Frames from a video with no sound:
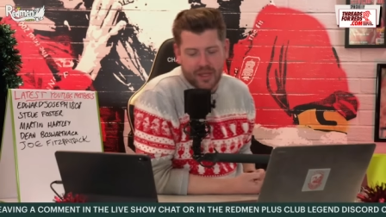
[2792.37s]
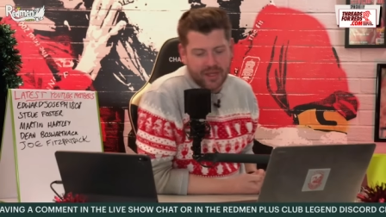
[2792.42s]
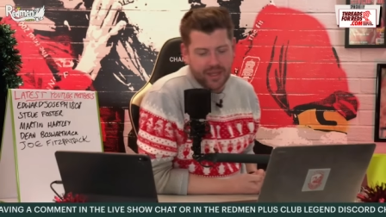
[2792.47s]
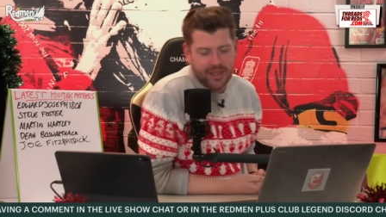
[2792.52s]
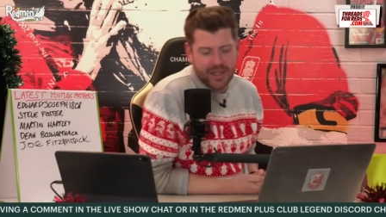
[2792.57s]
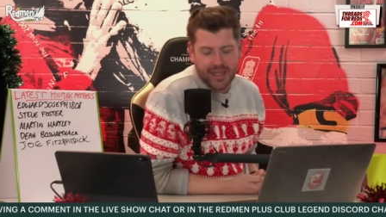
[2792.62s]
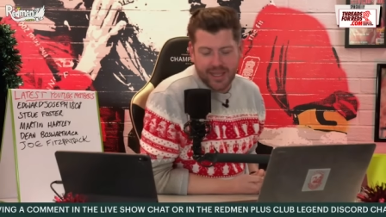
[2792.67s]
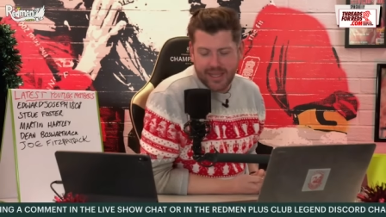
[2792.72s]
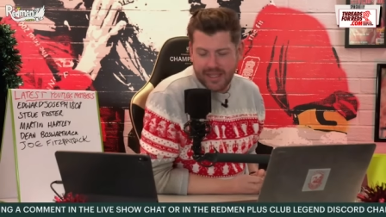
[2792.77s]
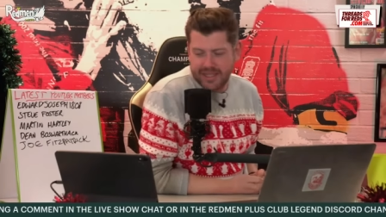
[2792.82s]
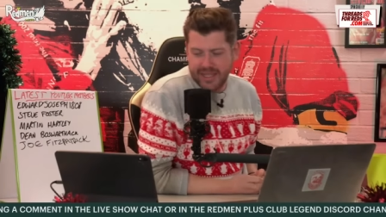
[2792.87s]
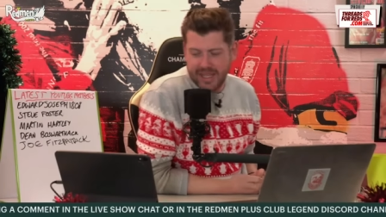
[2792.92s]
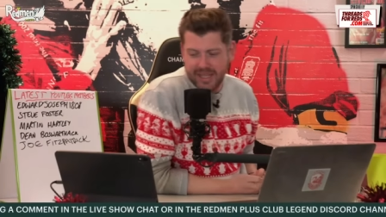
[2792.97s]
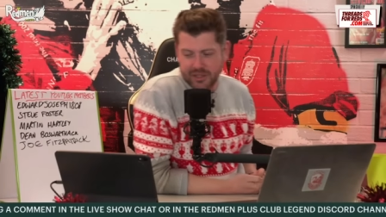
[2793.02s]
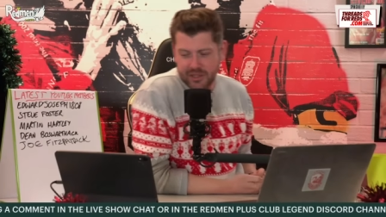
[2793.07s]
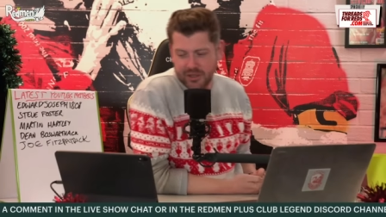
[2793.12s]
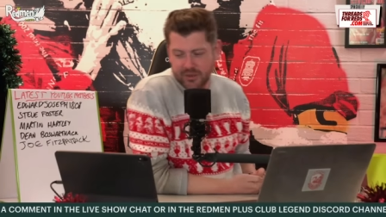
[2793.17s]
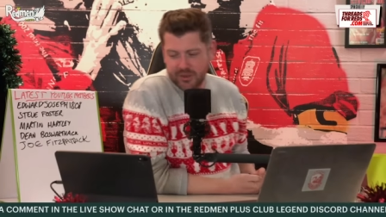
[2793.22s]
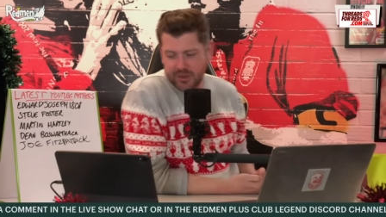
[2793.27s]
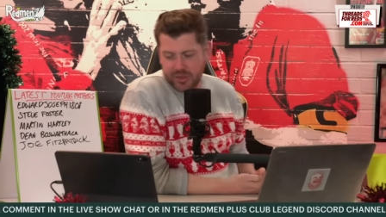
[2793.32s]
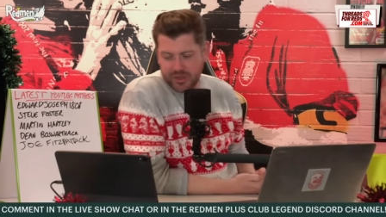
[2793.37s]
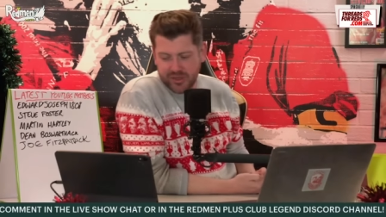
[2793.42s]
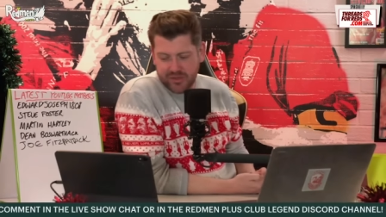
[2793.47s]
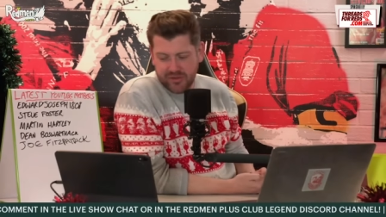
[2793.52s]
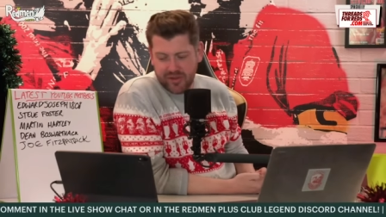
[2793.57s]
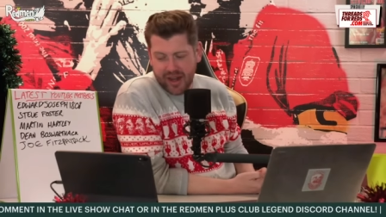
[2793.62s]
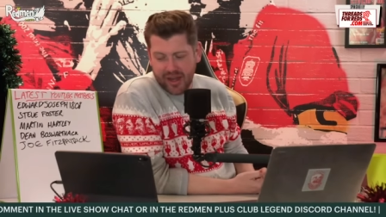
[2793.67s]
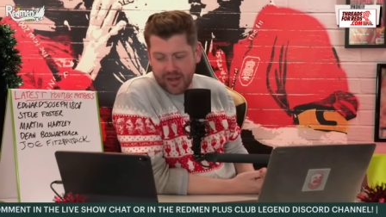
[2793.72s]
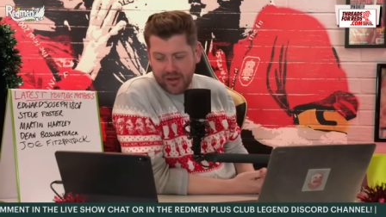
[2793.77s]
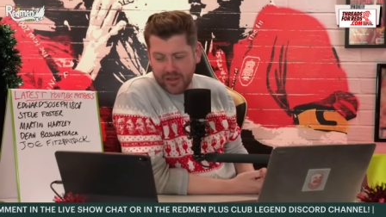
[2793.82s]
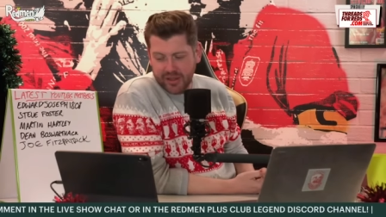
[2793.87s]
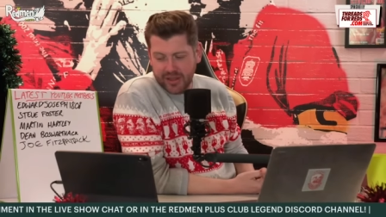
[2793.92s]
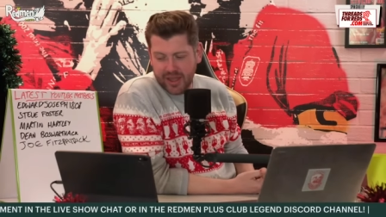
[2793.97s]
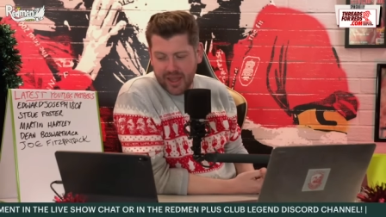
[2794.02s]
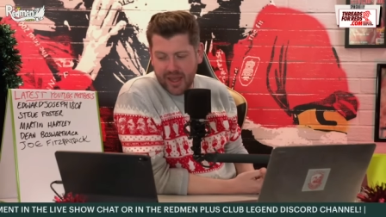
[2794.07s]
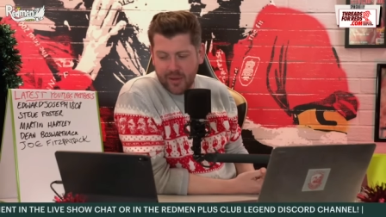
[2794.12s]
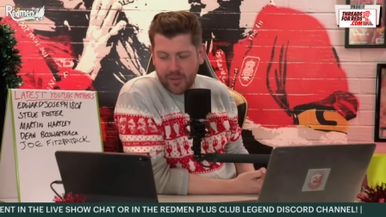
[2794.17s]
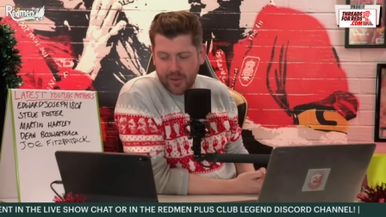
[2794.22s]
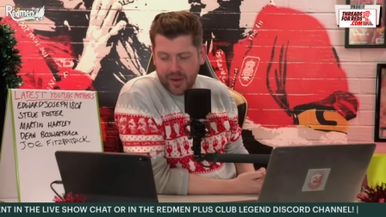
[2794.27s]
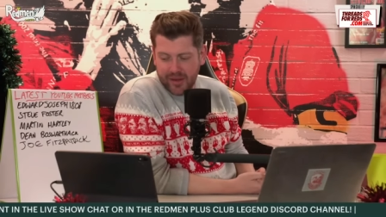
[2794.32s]
You're clearly setting some sort of record
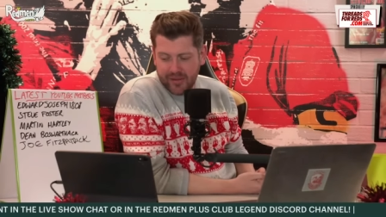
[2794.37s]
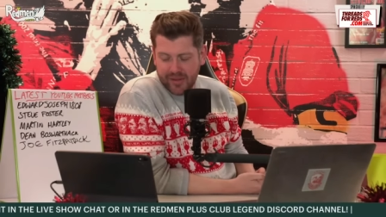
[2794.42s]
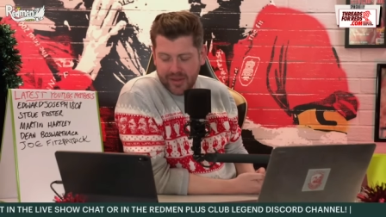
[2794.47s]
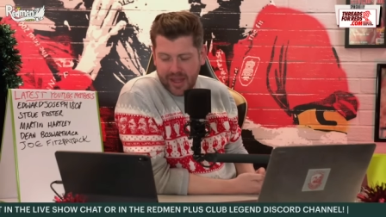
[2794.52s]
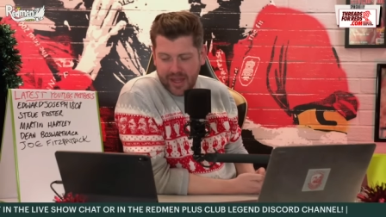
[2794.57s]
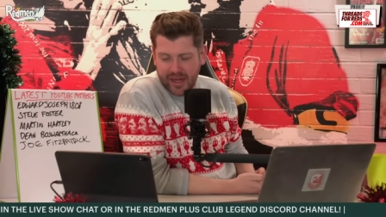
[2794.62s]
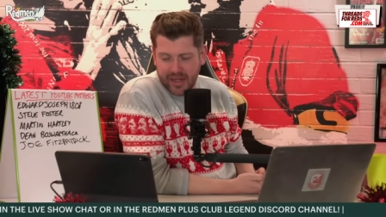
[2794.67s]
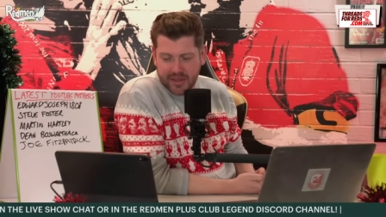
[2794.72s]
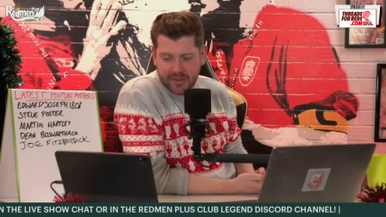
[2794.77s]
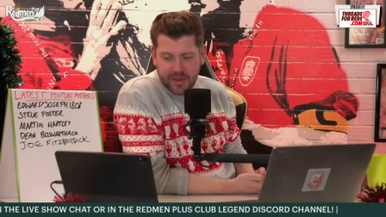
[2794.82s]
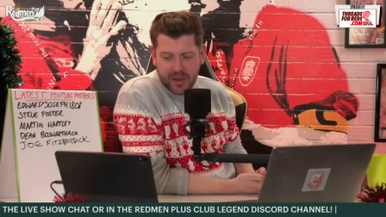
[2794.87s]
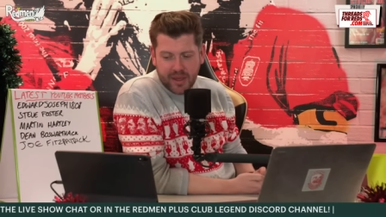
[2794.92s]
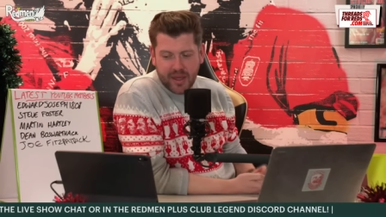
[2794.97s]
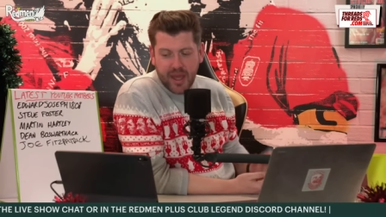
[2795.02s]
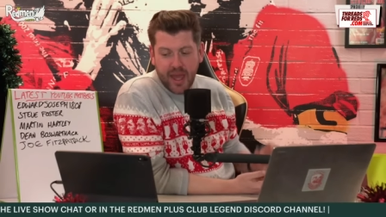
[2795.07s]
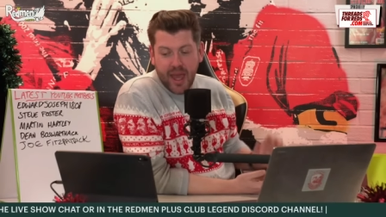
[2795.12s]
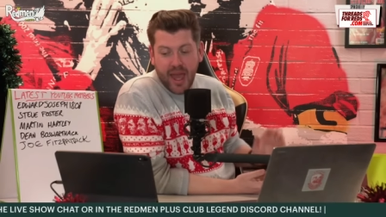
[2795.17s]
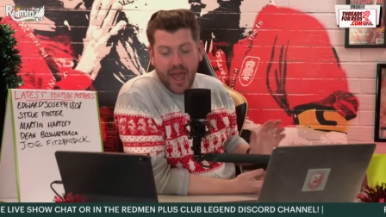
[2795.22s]
there, whatever that is, mate.